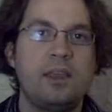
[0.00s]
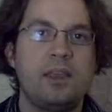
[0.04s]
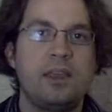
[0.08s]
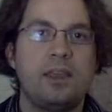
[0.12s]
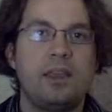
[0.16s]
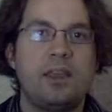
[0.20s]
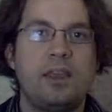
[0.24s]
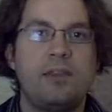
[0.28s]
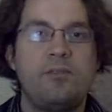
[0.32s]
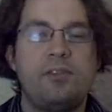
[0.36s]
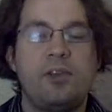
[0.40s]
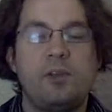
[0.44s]

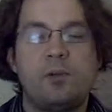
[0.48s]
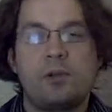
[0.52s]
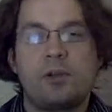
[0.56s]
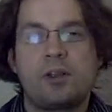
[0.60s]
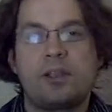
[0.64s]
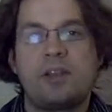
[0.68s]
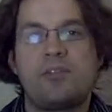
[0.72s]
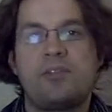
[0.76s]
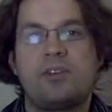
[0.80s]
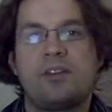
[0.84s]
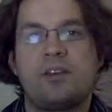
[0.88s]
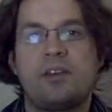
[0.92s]
If you were
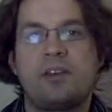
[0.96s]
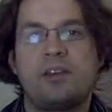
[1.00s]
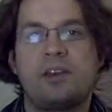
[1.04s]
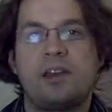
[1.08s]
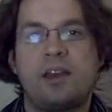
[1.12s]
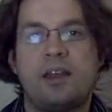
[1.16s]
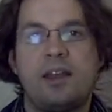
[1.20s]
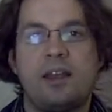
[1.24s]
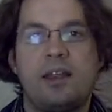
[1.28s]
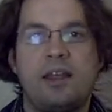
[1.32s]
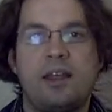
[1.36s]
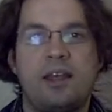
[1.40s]

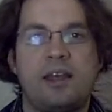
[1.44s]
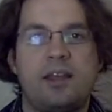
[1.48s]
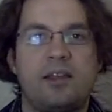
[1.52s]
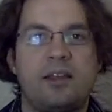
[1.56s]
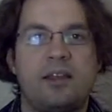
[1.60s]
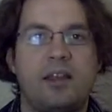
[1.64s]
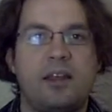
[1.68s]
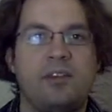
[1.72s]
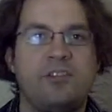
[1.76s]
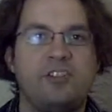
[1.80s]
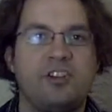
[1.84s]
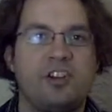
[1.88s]
given
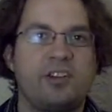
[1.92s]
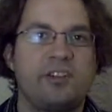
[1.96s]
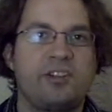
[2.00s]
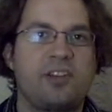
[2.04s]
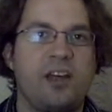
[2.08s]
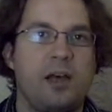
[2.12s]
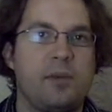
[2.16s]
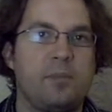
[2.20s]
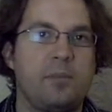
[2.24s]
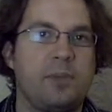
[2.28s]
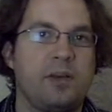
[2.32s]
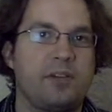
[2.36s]
uh, a
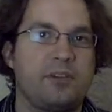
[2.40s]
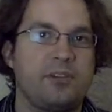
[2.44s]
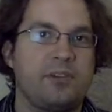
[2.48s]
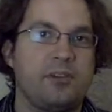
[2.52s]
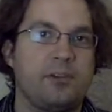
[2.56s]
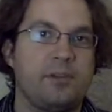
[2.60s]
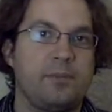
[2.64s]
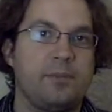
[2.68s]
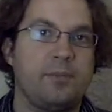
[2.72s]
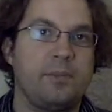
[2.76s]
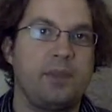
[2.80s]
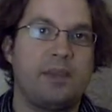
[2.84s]
jigsaw
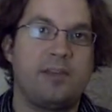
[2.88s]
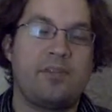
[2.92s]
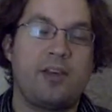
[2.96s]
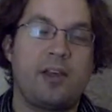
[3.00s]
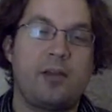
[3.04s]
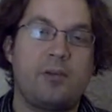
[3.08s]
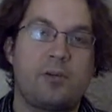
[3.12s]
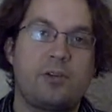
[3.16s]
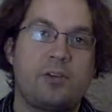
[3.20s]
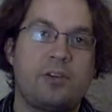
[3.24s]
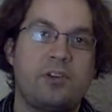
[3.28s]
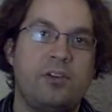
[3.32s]
puzzle, if
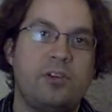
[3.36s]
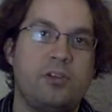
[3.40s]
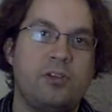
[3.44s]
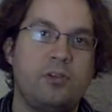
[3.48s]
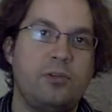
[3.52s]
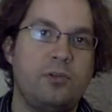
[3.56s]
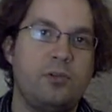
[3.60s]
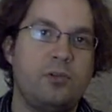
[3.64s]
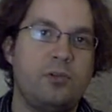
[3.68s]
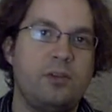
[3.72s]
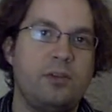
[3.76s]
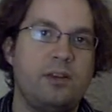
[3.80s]
I were
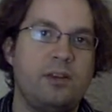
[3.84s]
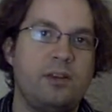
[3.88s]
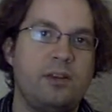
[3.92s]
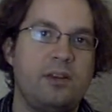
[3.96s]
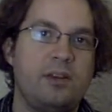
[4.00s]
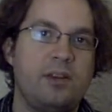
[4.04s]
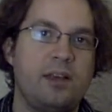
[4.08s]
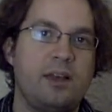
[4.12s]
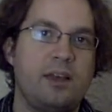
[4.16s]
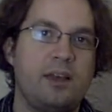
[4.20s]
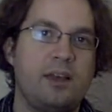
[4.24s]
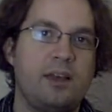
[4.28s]
to
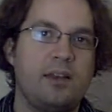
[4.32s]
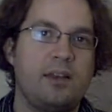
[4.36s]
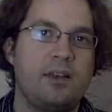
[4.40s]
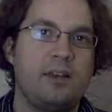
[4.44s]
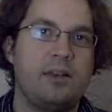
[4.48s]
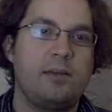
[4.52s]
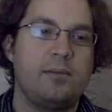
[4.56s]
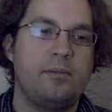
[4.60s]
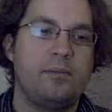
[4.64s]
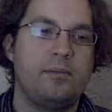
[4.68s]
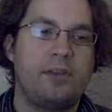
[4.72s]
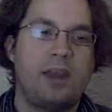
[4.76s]
uh,
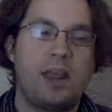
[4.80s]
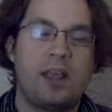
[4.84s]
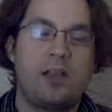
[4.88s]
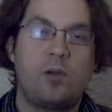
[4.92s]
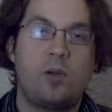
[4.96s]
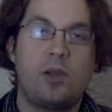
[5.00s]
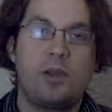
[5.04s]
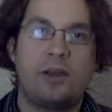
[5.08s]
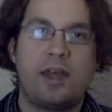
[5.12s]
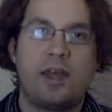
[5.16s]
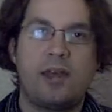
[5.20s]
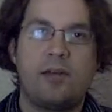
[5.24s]

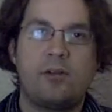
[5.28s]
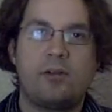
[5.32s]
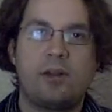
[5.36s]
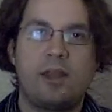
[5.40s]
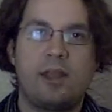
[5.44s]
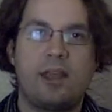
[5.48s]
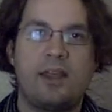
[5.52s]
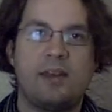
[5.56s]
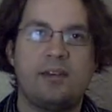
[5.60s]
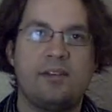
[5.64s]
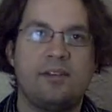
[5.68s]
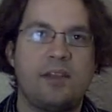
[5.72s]
take one out
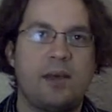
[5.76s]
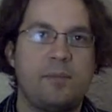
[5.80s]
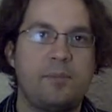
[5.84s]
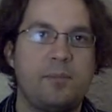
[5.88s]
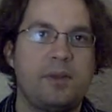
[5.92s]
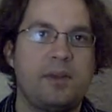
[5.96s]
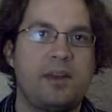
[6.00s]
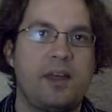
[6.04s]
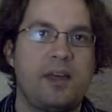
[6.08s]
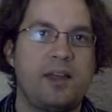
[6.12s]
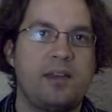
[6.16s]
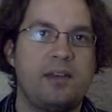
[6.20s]
and
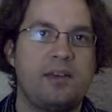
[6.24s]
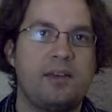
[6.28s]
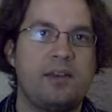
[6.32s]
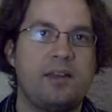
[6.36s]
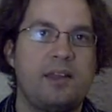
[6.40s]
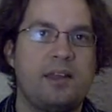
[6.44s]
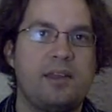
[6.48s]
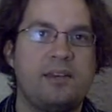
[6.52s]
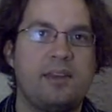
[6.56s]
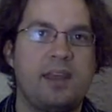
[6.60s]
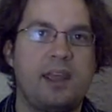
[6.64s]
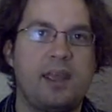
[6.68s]
dump it on
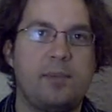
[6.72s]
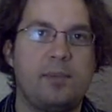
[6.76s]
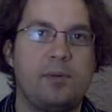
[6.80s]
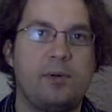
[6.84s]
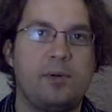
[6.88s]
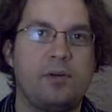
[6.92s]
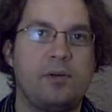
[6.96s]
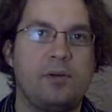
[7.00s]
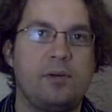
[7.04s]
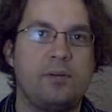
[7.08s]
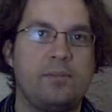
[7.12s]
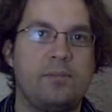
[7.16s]
a
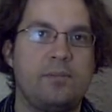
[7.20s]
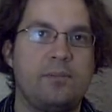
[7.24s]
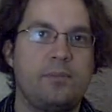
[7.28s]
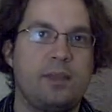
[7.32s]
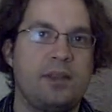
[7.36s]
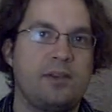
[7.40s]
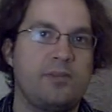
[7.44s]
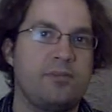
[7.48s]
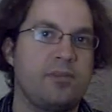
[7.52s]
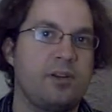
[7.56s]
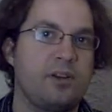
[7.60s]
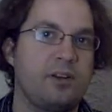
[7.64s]
table
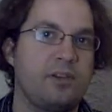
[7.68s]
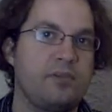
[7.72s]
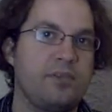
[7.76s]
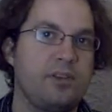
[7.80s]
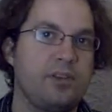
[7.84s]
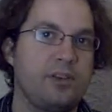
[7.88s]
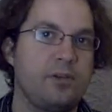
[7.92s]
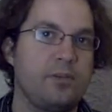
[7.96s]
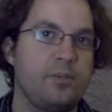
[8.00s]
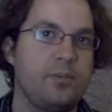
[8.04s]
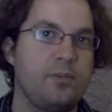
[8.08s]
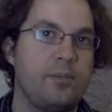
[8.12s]
in front of
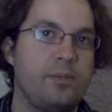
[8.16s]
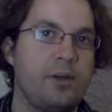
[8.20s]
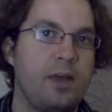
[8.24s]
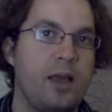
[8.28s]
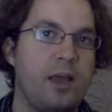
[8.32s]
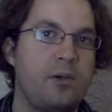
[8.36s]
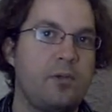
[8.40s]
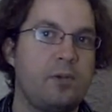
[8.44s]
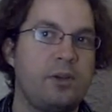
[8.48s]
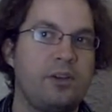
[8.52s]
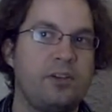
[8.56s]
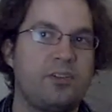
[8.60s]
you,
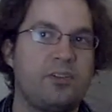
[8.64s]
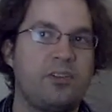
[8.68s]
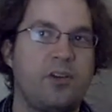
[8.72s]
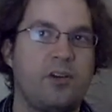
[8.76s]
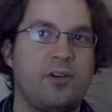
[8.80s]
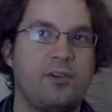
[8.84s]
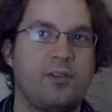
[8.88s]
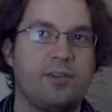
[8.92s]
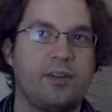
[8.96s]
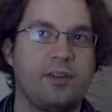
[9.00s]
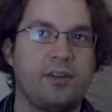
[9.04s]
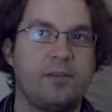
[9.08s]
how would you
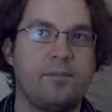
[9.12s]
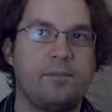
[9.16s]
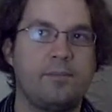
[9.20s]
solve it?